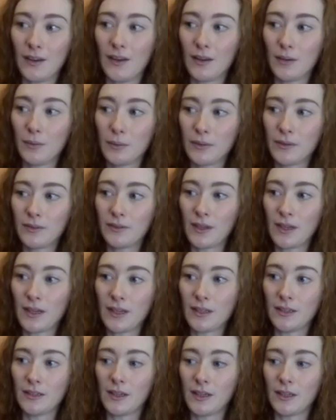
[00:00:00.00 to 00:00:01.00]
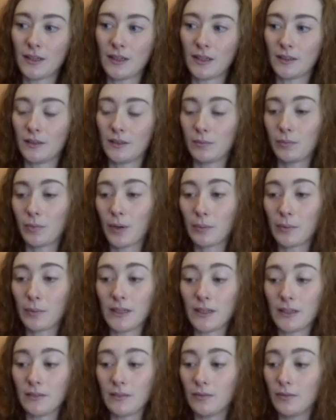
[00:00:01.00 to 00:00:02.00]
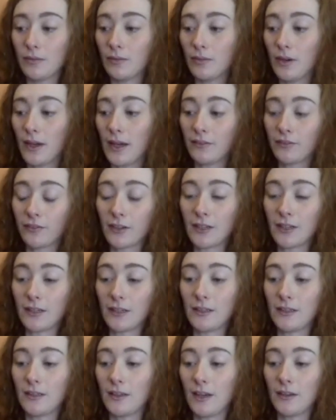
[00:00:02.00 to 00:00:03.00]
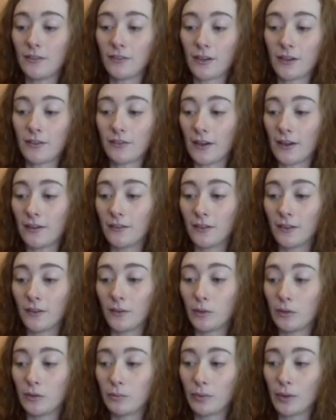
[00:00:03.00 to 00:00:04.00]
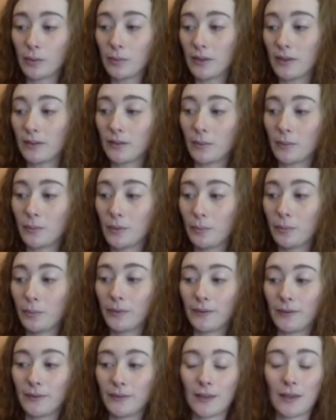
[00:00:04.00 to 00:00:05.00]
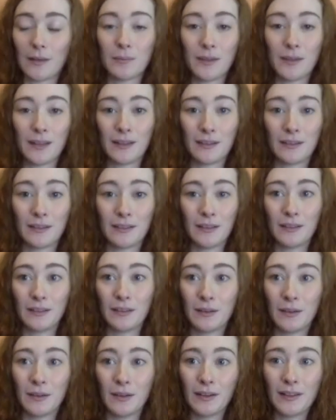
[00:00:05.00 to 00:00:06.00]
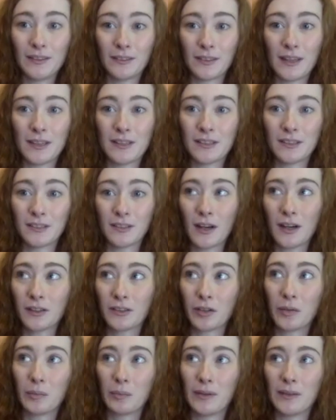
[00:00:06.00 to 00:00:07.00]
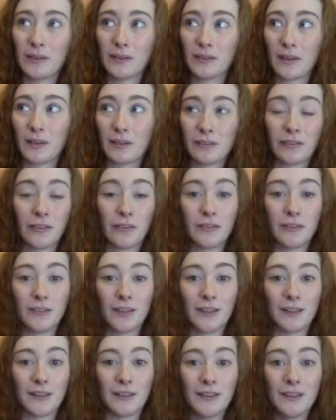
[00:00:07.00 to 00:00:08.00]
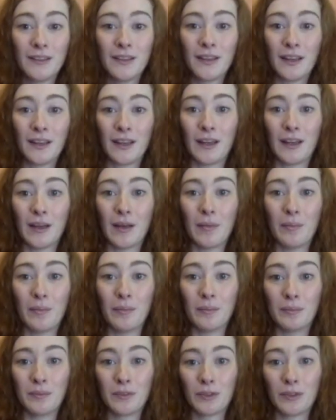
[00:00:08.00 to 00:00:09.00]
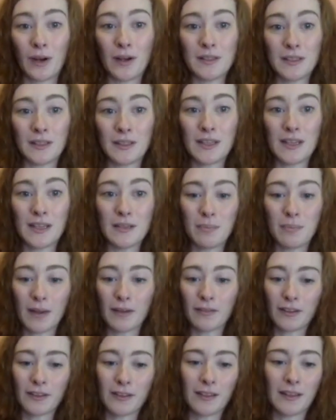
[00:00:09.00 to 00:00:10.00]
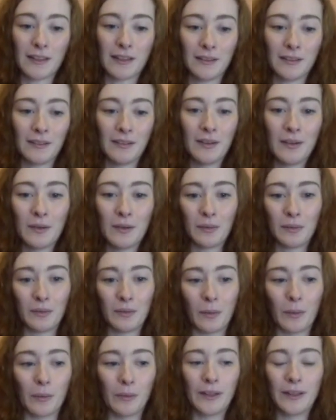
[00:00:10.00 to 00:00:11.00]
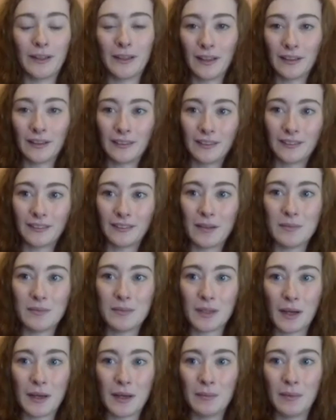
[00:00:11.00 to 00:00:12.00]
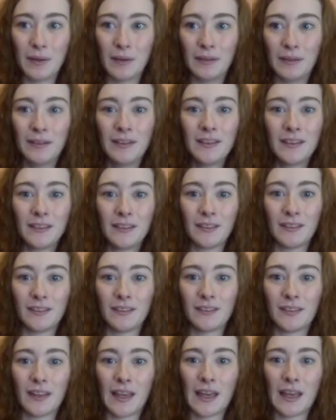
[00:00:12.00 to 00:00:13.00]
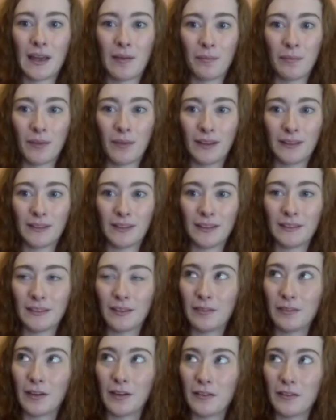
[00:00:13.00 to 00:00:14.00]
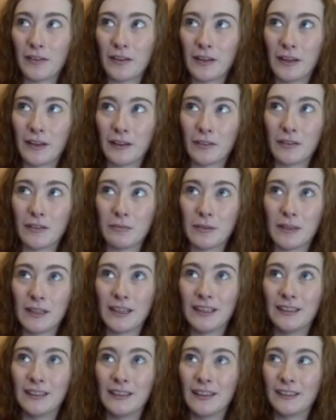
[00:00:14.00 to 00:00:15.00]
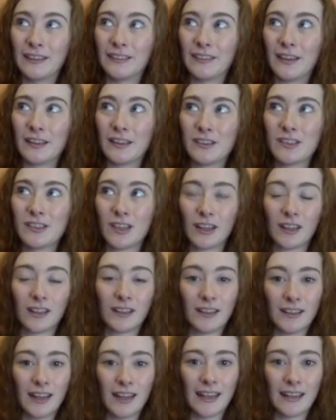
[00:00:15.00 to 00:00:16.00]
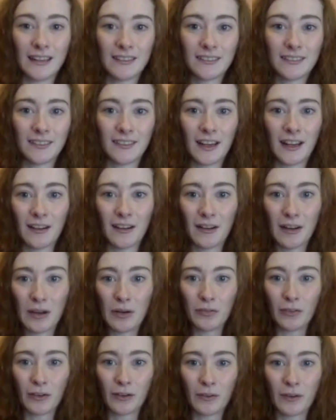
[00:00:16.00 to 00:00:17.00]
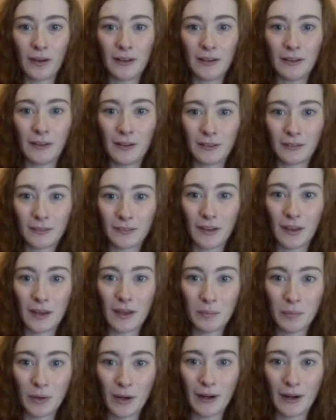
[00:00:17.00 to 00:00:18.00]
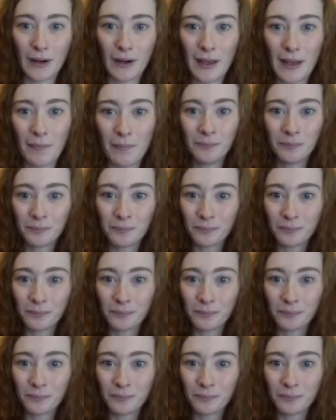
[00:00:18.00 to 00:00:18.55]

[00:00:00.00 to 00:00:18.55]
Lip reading: I would say like, and probably every founder would probably come up with the same thing in an early stage startup, is like funding, trying to keep everything rolling at the same time. And there's I think I feel like we've been in this like chicken and egg scenario for quite a long time, where